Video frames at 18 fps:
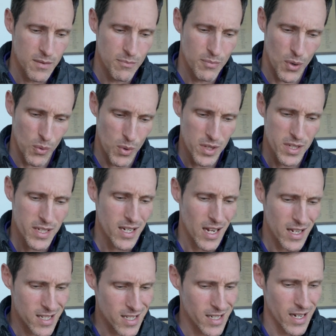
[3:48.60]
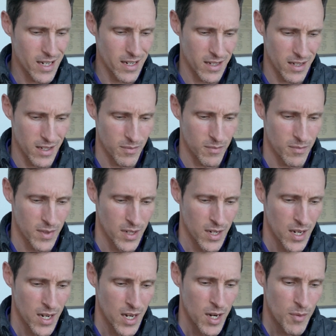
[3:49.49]
But will he not say to him,
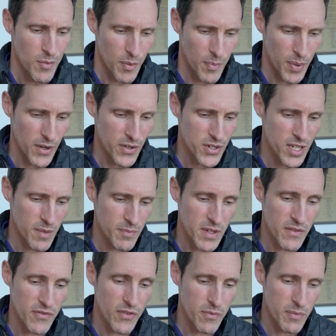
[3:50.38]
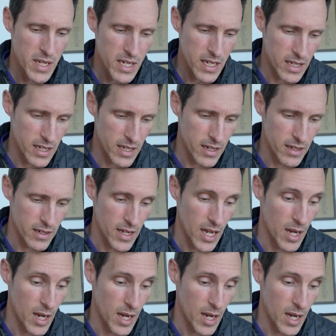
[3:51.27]
prepare something for me to eat,